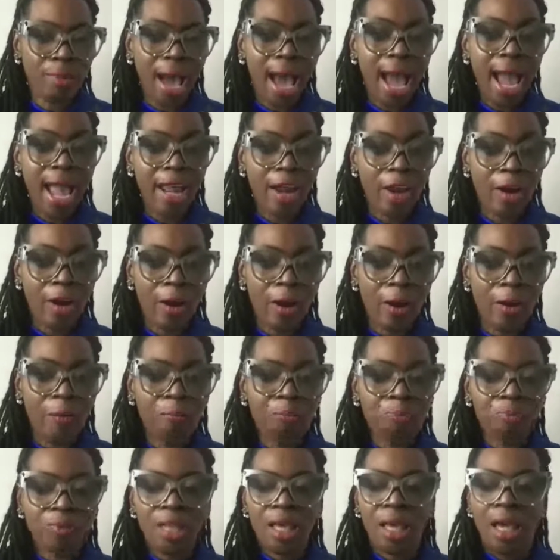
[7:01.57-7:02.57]
by her.
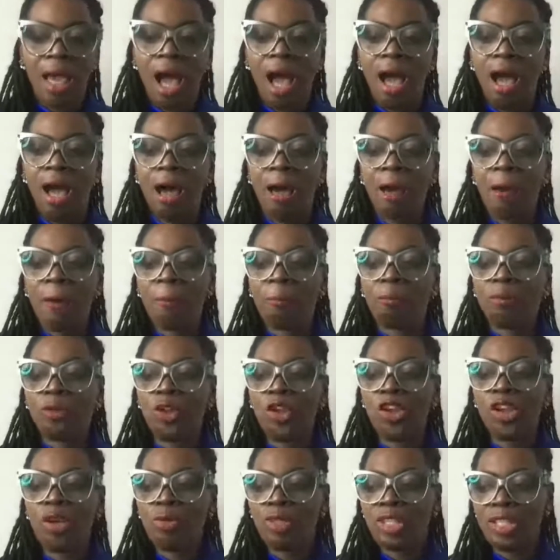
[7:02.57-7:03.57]

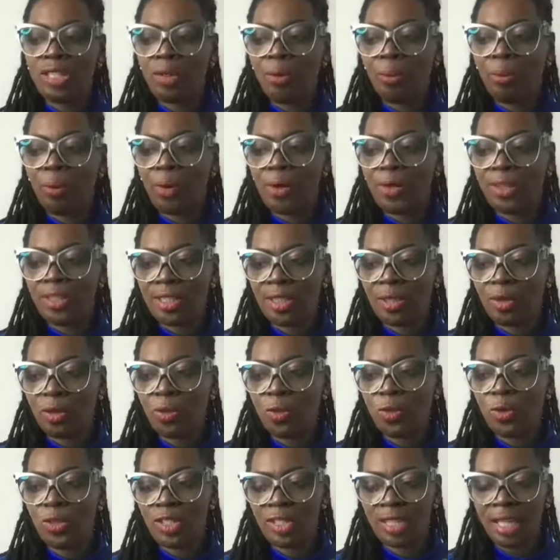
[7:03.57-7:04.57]
She was the person
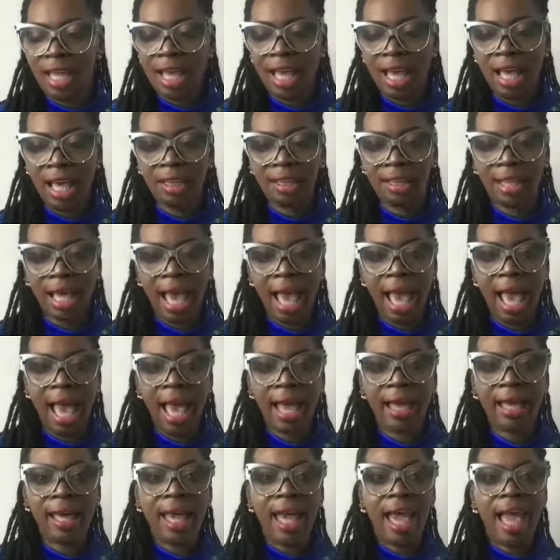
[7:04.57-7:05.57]
who said
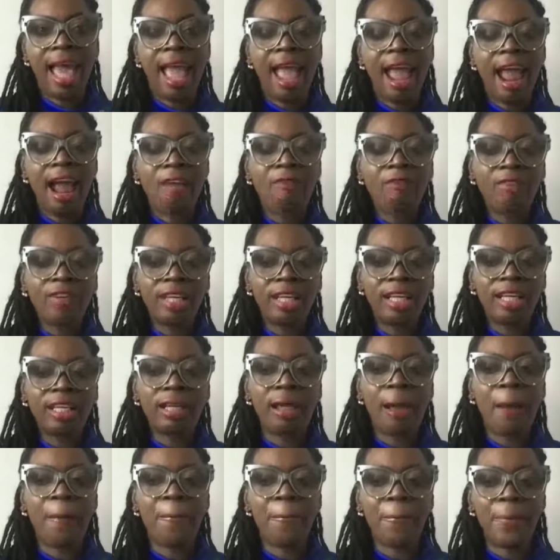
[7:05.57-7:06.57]
that
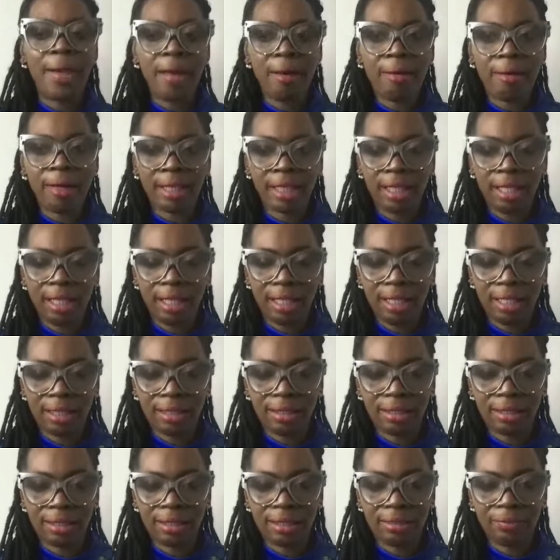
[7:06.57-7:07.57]
African
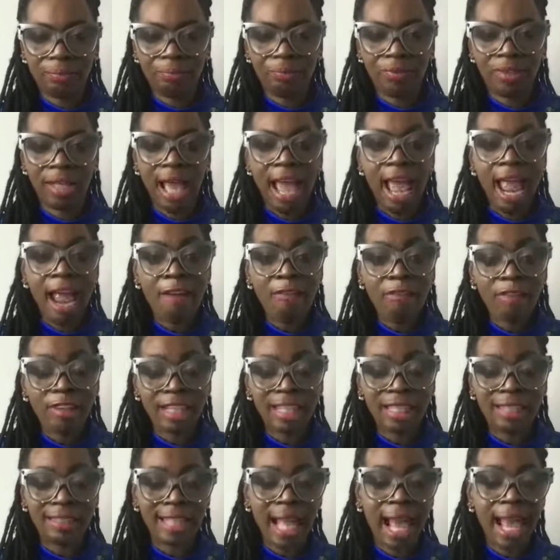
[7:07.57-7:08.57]
Americans, the
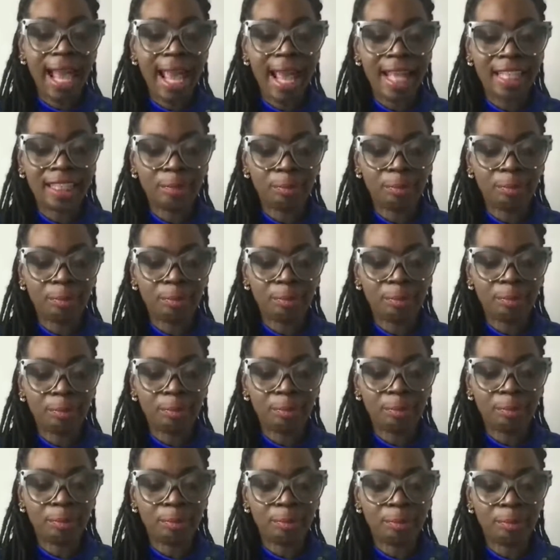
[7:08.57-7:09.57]
African diaspora,
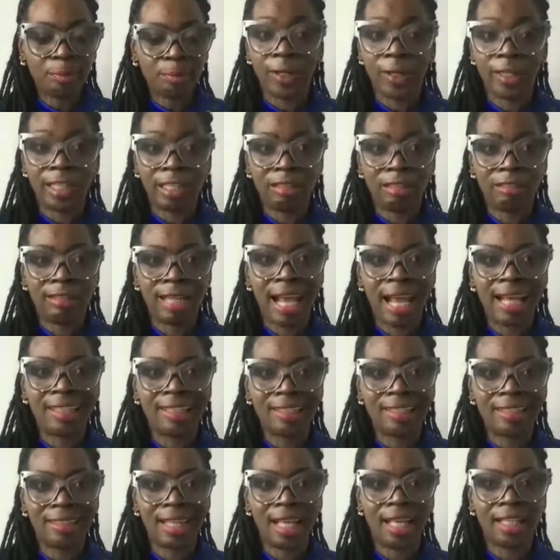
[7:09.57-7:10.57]
people born in the
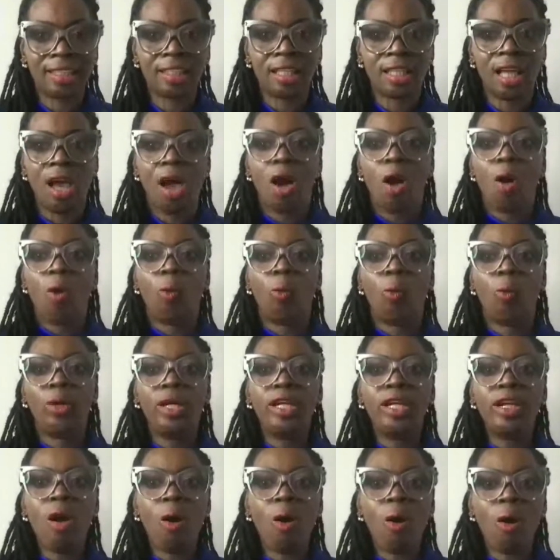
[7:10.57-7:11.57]
United States,
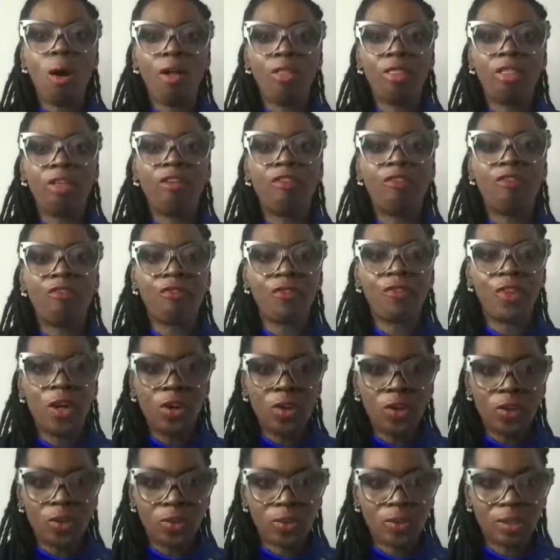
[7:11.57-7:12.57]
we are the
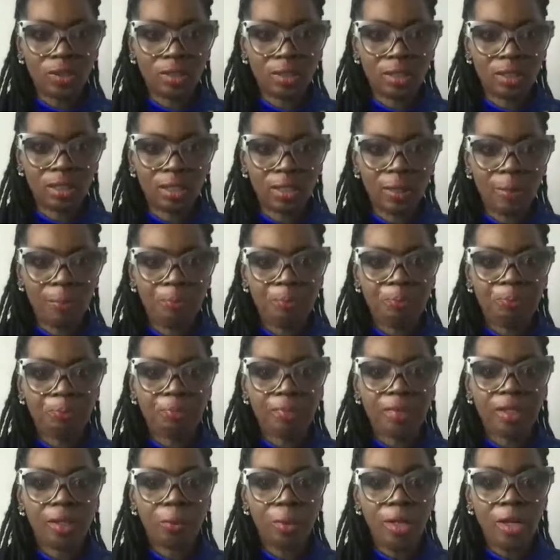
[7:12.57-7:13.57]
first.
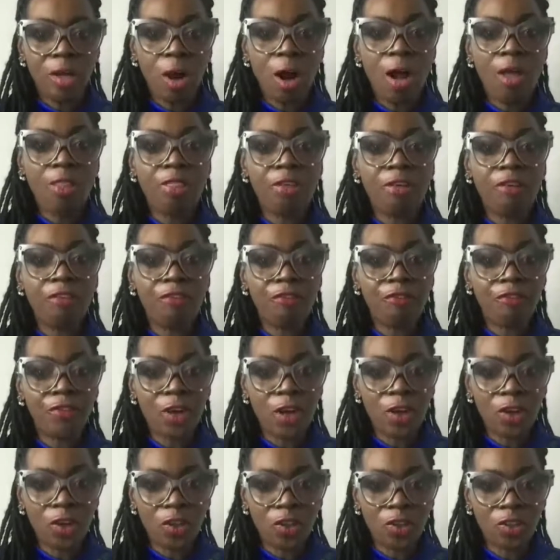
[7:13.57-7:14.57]
We are the
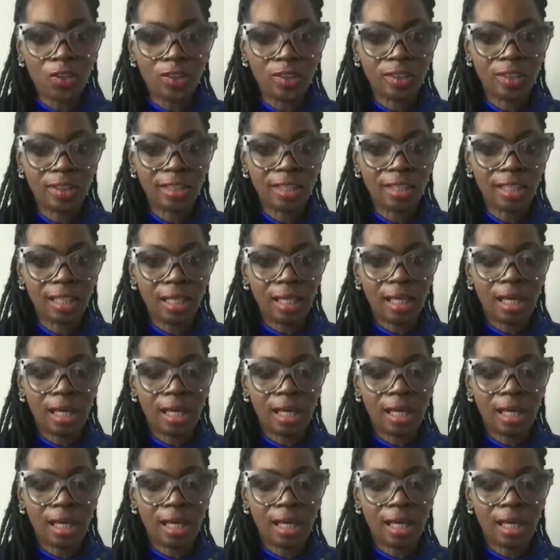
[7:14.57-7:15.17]
first.